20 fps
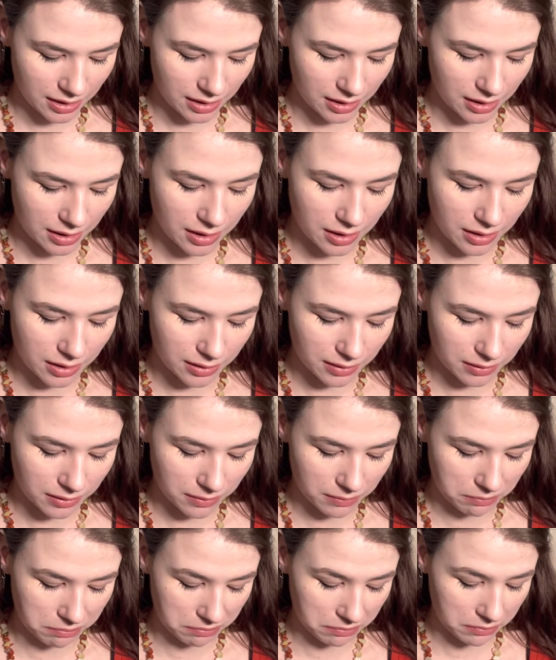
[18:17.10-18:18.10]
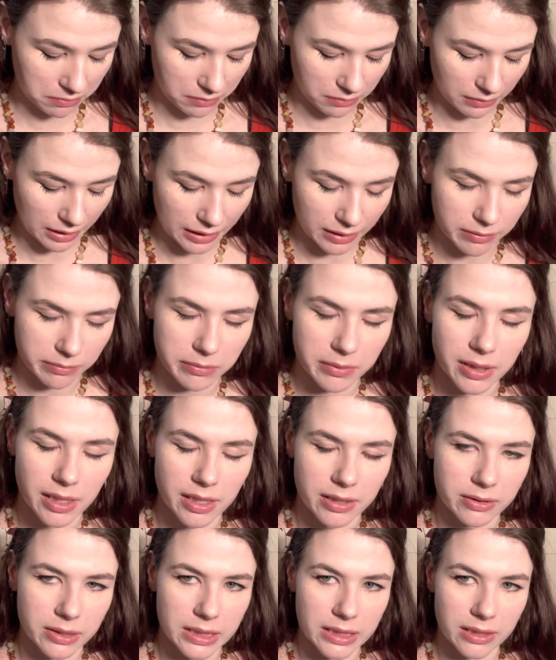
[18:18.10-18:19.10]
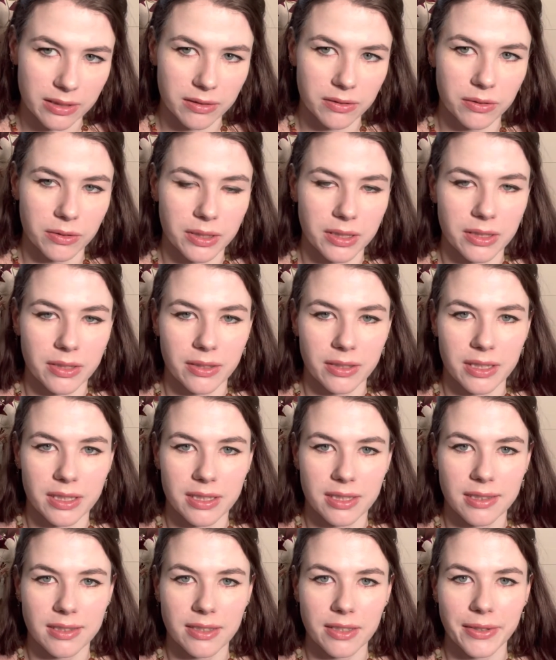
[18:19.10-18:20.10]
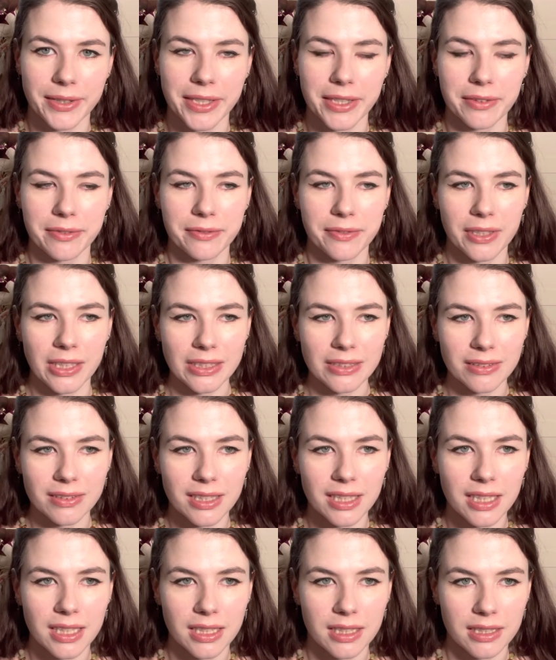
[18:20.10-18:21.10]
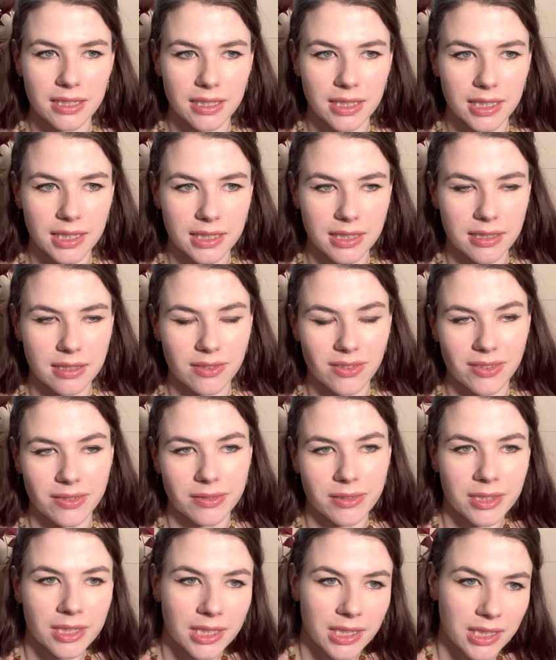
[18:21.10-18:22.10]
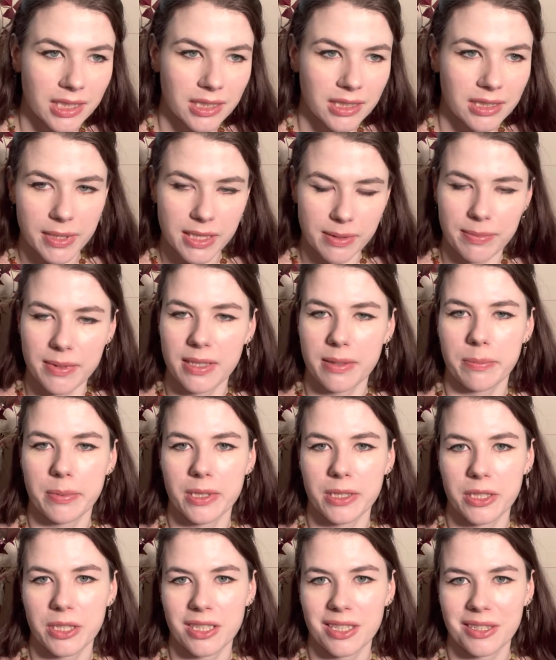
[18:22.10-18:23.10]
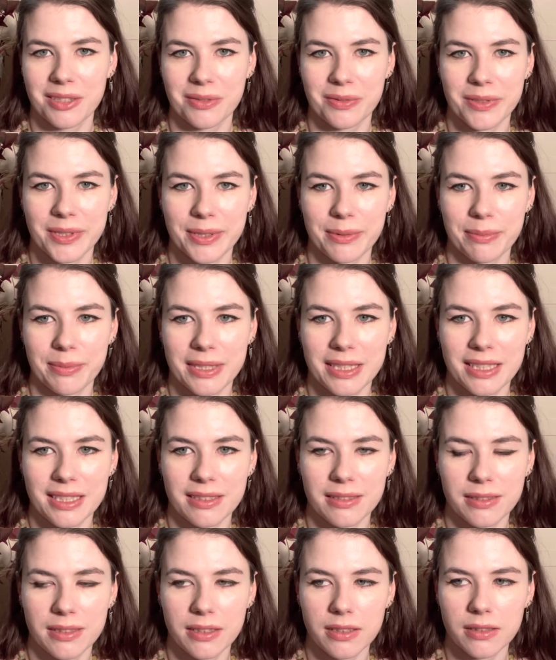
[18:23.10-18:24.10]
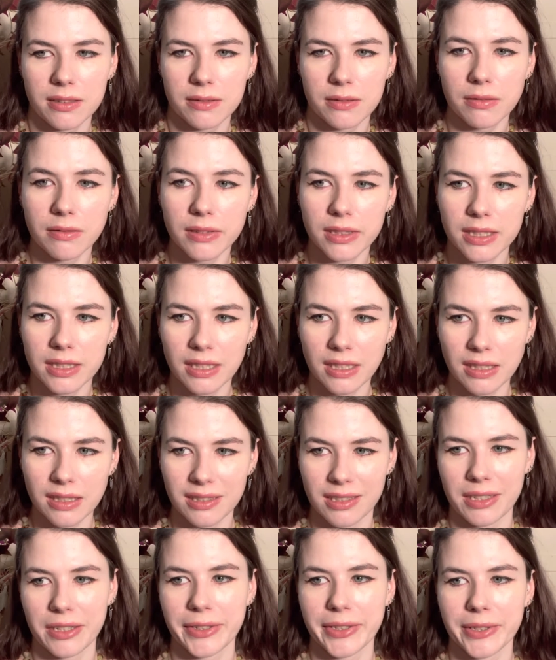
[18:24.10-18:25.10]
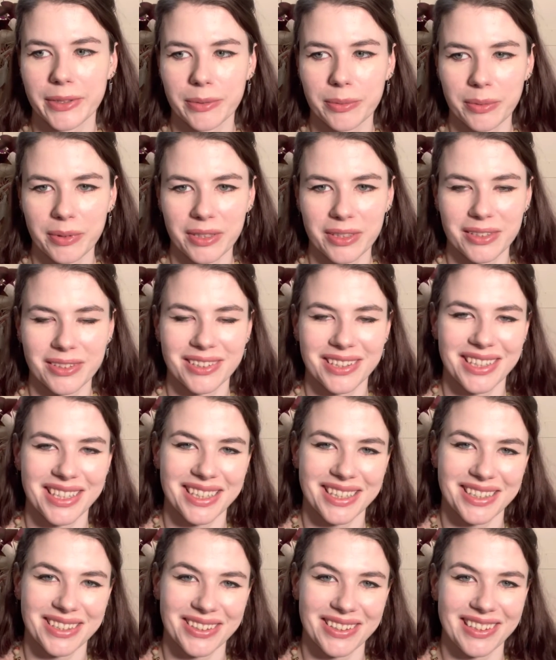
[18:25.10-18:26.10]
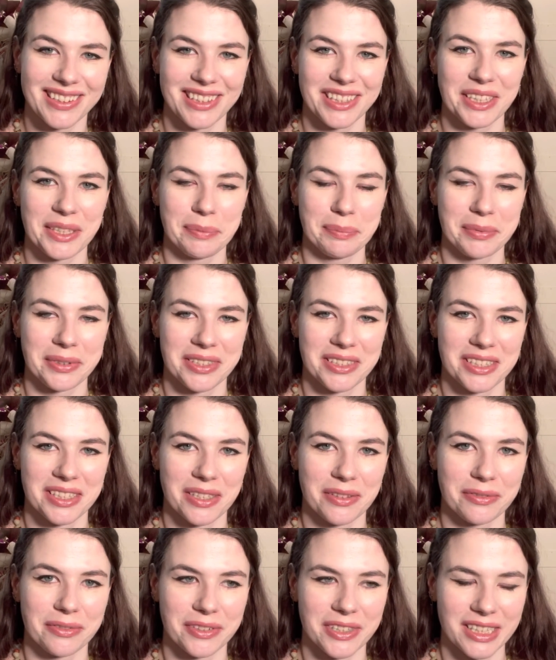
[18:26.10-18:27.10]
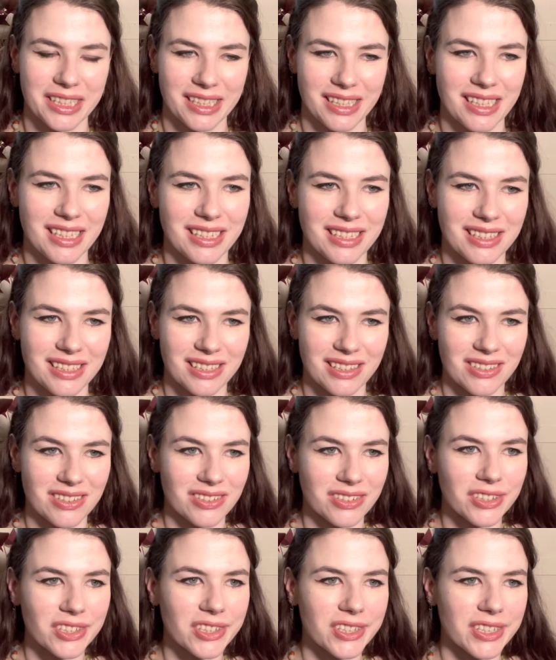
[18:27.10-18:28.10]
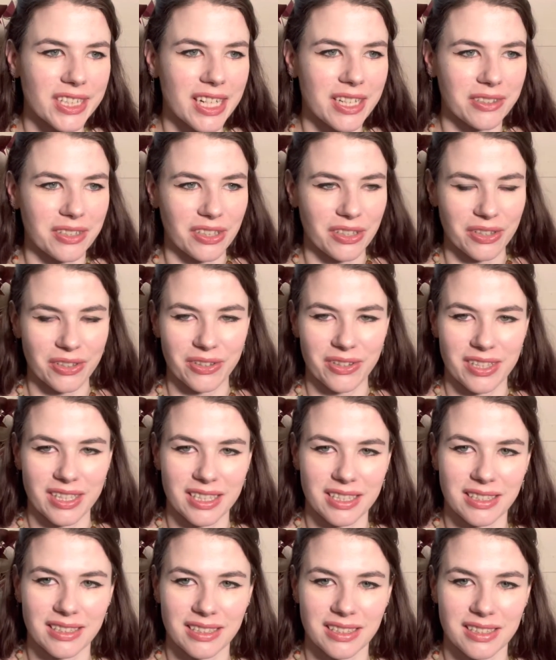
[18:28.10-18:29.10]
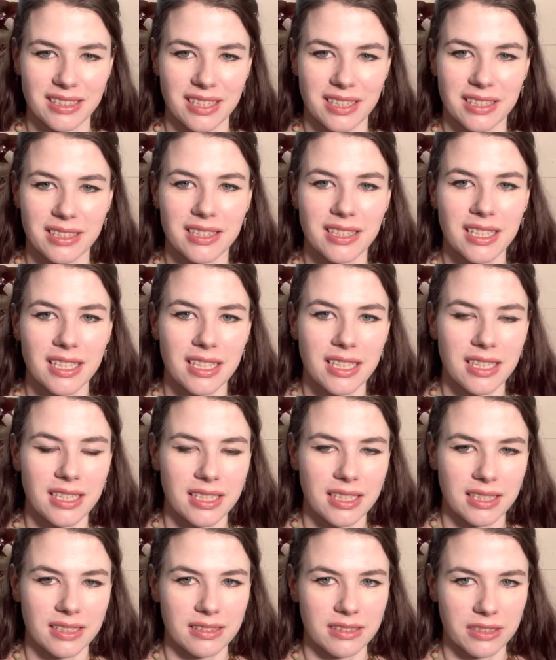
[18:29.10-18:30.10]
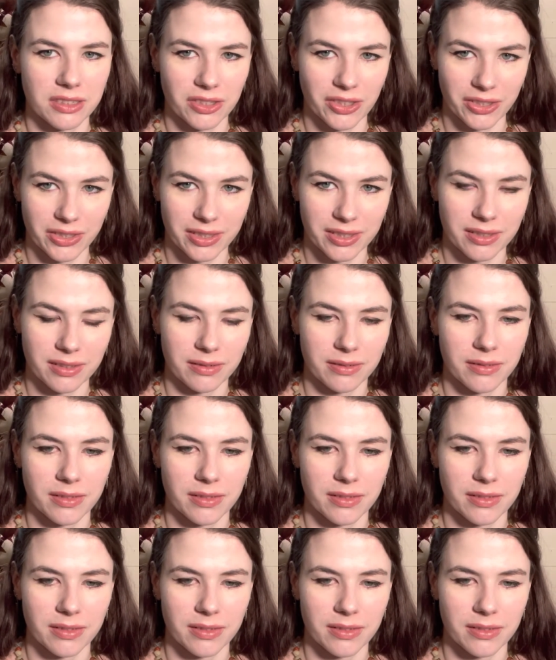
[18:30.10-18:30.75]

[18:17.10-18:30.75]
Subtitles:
And yeah, I always enjoy doing this. It's a lot of fun. It makes me appreciative to be, you know, in this era where I can look up stuff like this and learn how to do things that is just